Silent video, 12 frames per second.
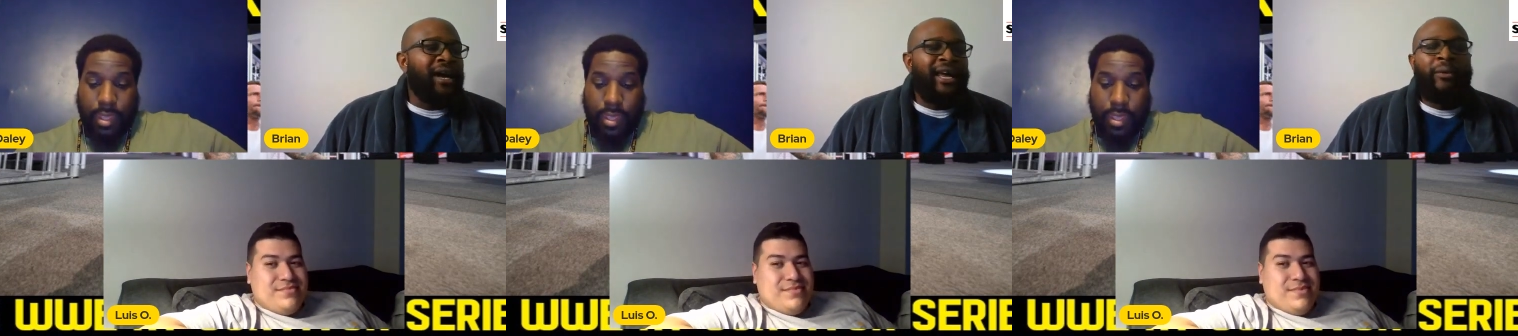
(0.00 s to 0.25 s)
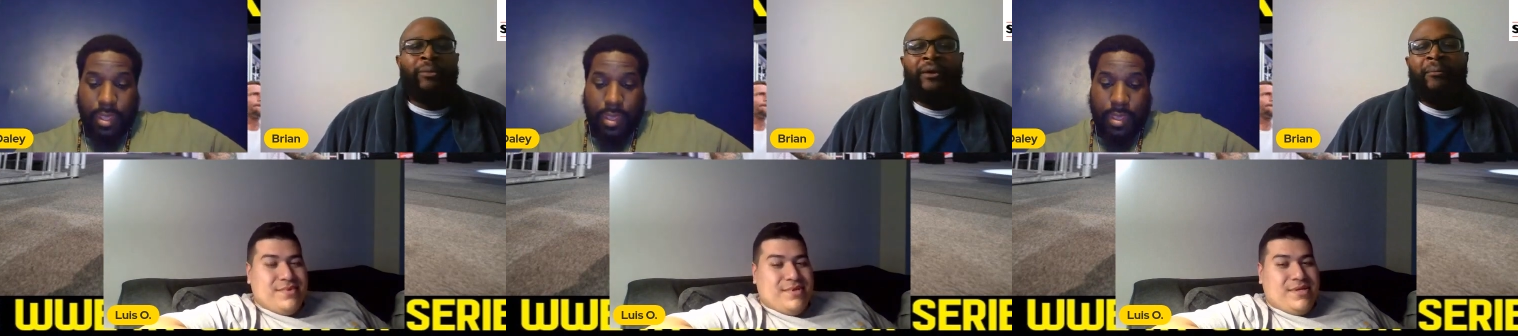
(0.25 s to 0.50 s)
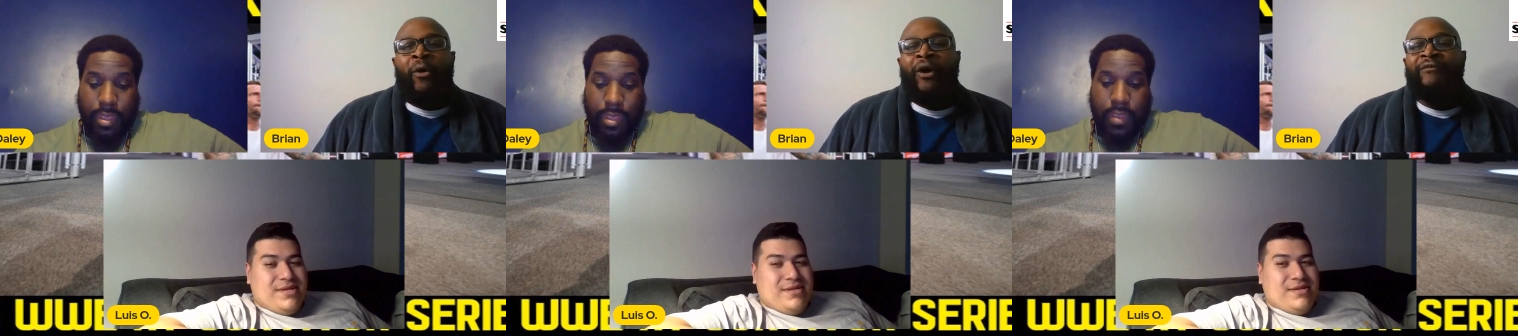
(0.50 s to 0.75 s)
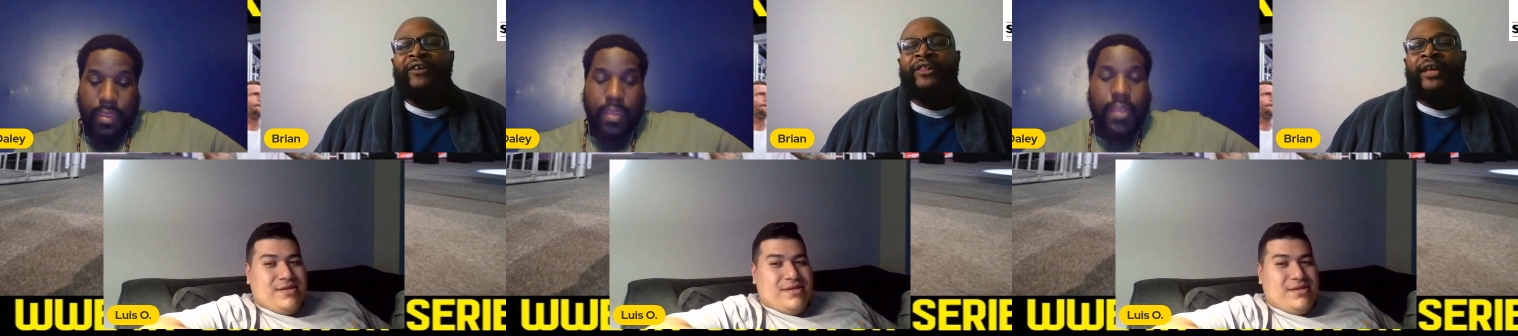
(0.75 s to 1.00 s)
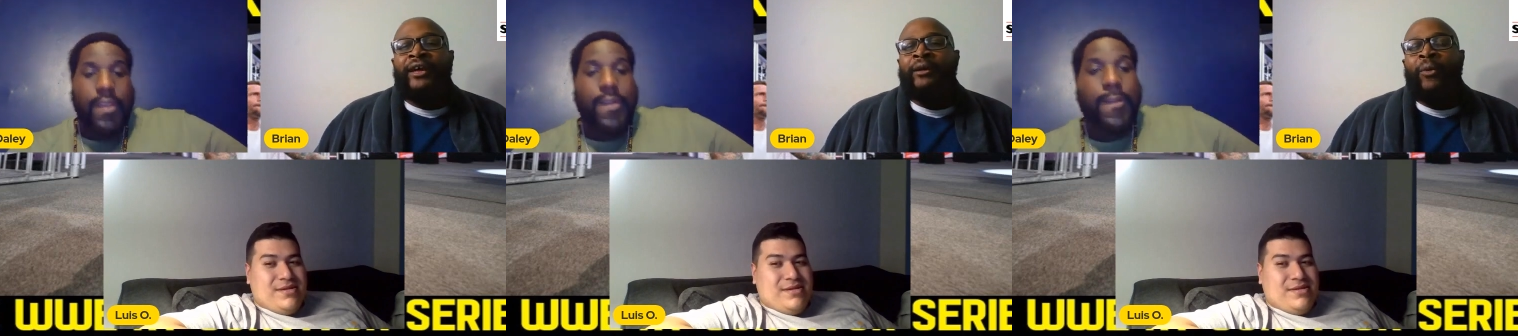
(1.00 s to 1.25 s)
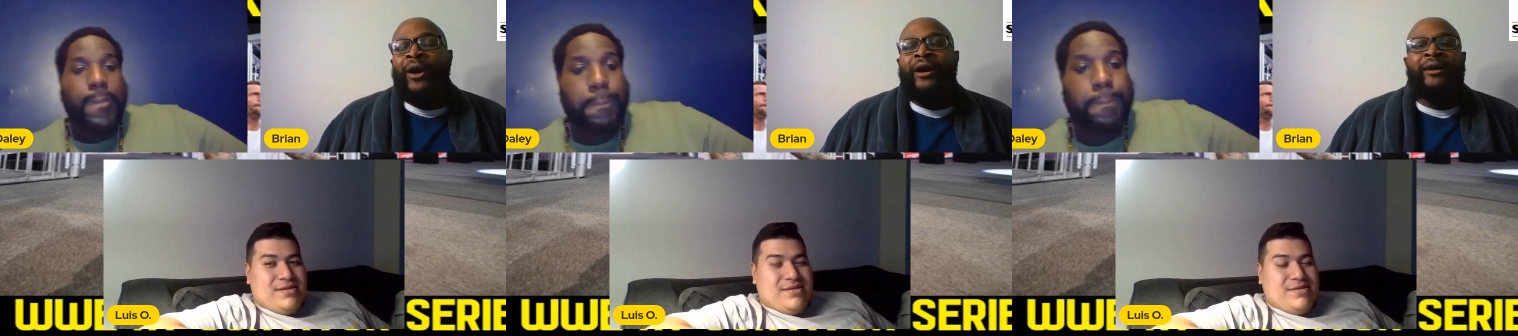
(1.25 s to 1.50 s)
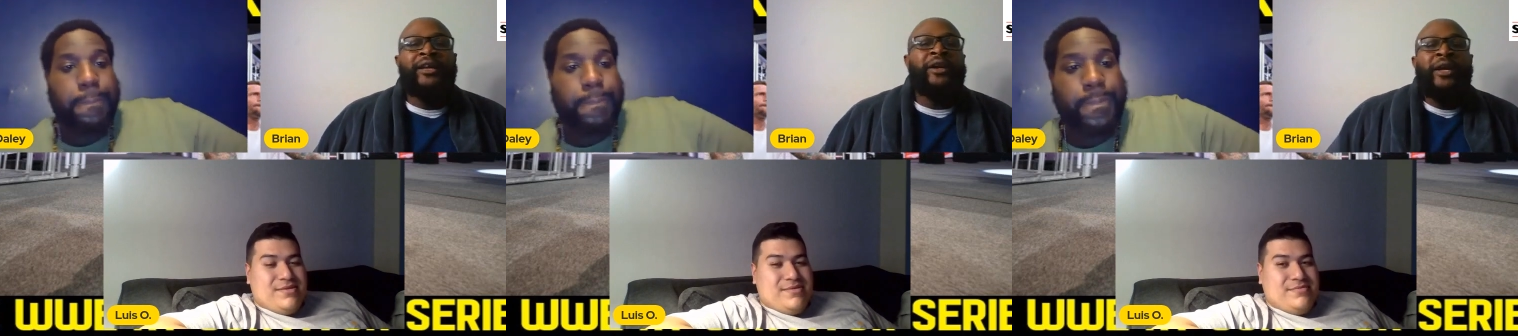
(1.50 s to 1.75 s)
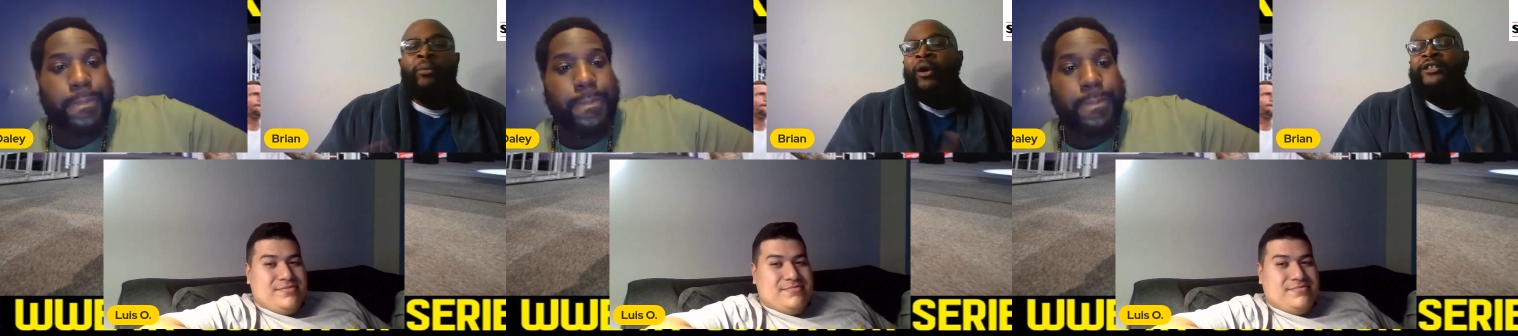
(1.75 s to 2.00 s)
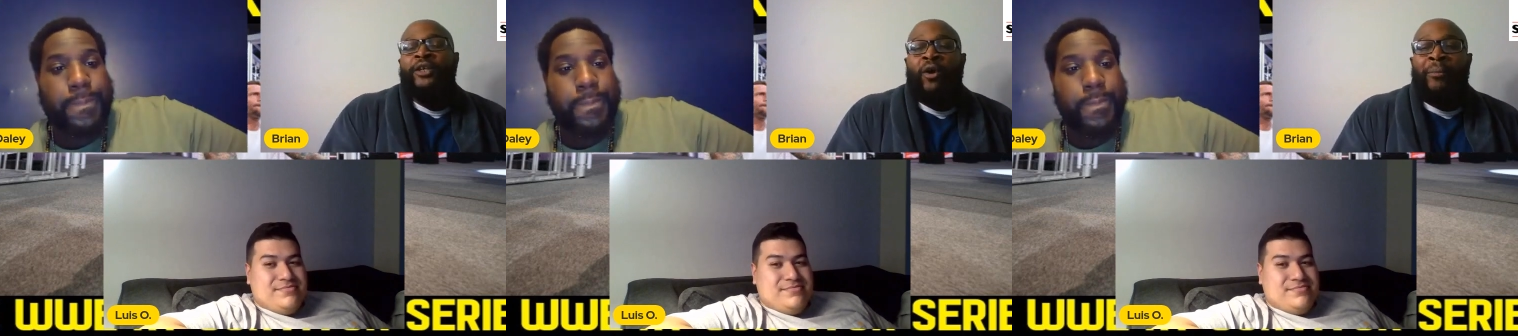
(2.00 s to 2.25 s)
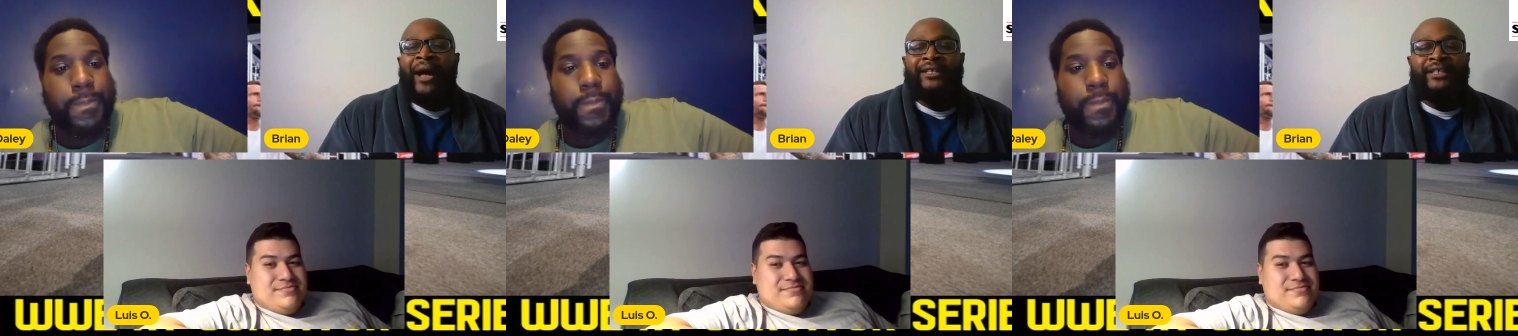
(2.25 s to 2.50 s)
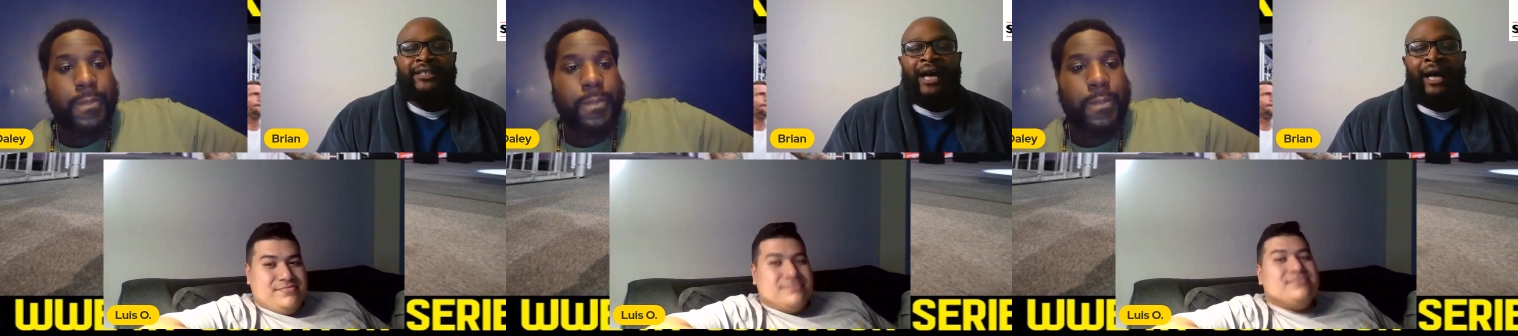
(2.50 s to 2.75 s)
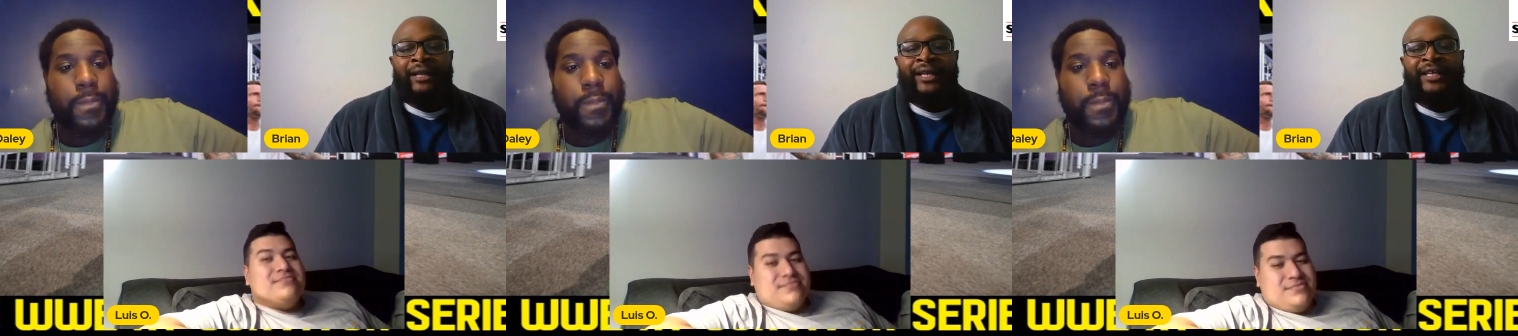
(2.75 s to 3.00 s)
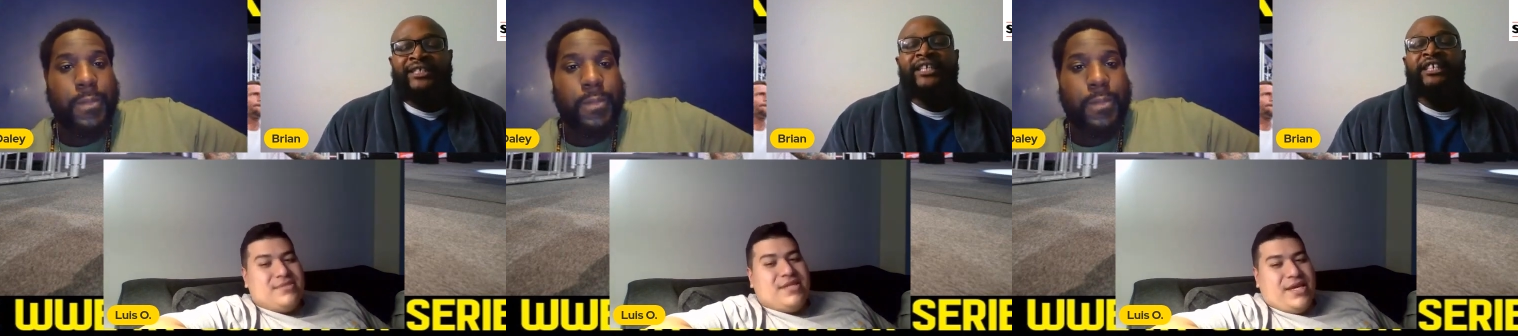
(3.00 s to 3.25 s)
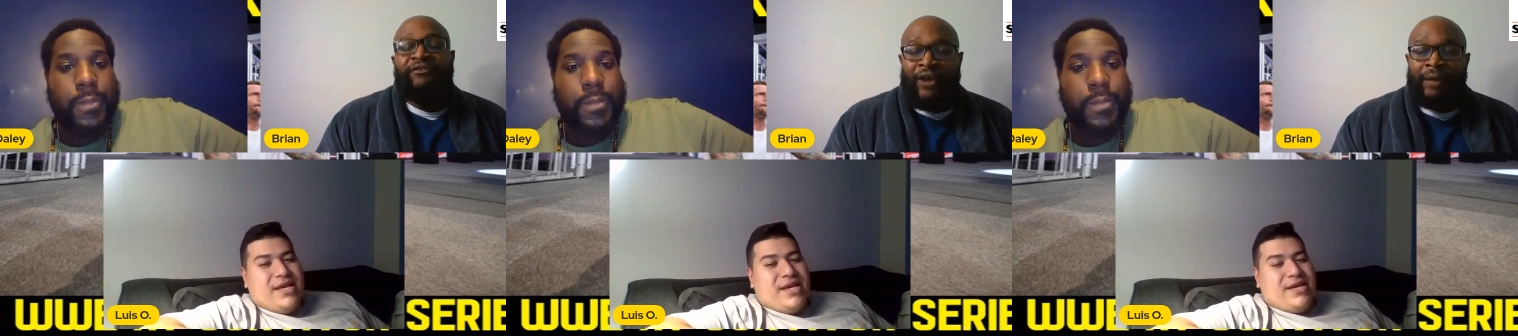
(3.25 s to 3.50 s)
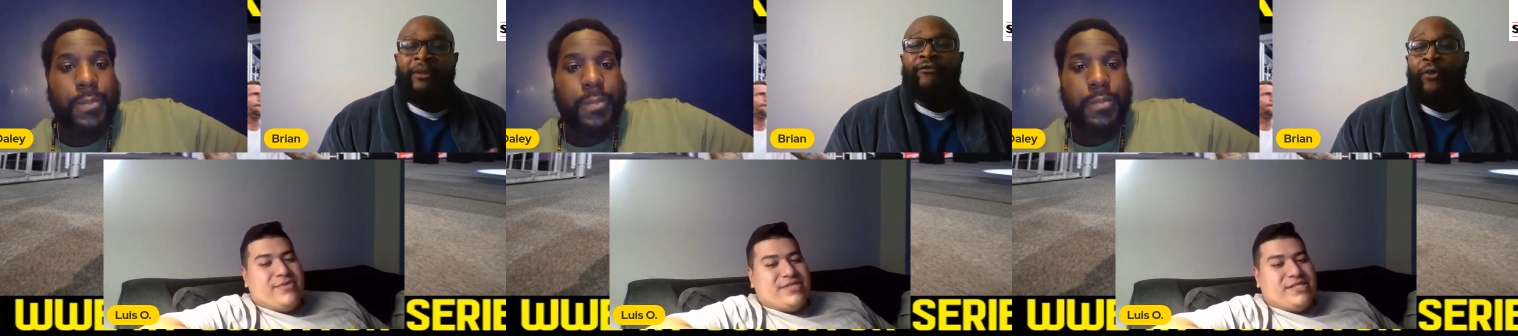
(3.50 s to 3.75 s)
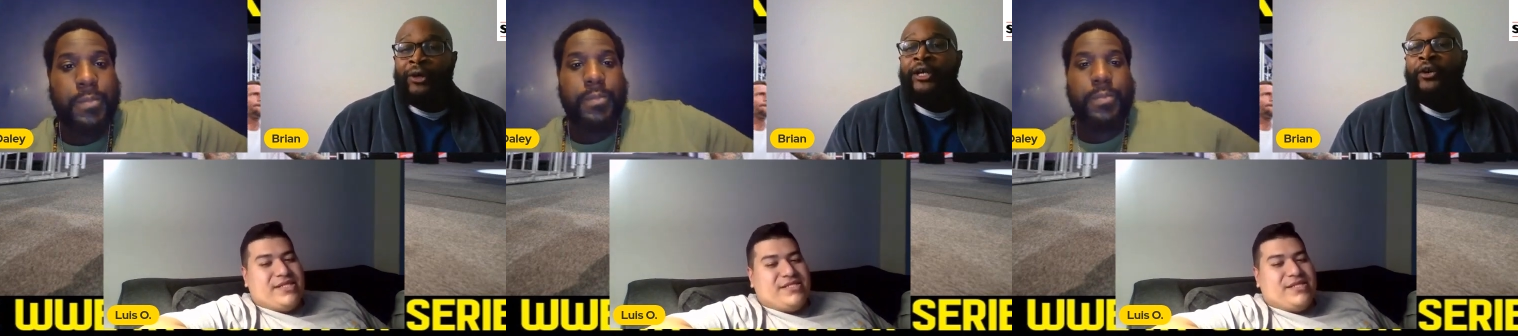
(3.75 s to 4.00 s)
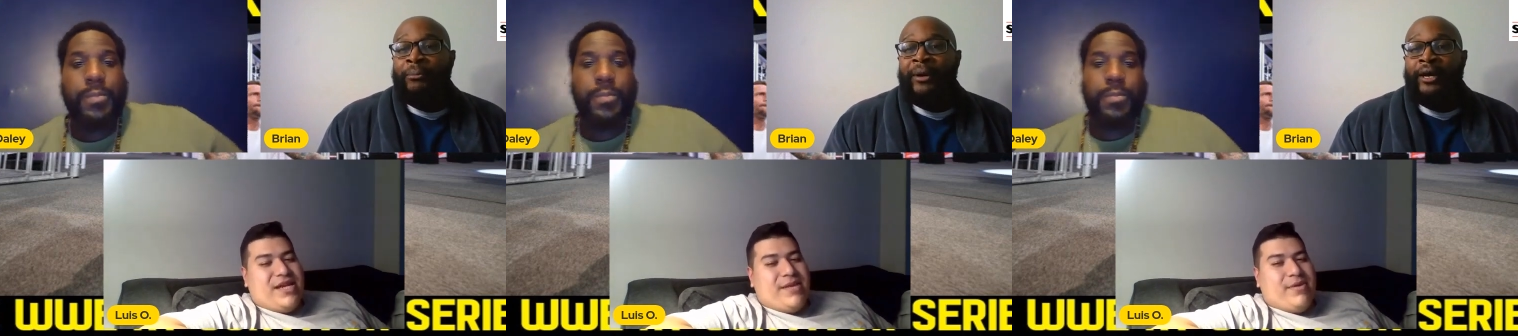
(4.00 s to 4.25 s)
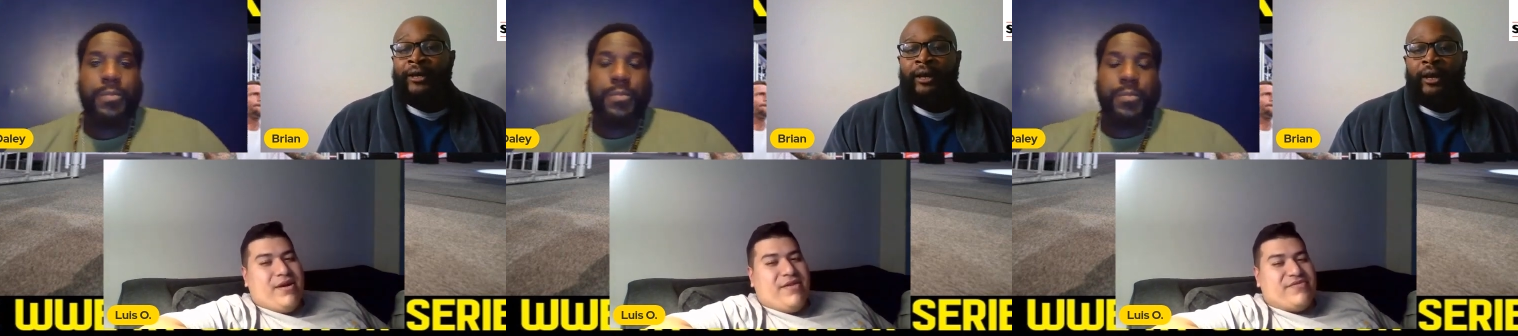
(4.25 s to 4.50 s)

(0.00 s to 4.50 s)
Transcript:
Speaker 1: he more of a thing where he, he wants to go back to Scotland and see his yeah, family for a little bit,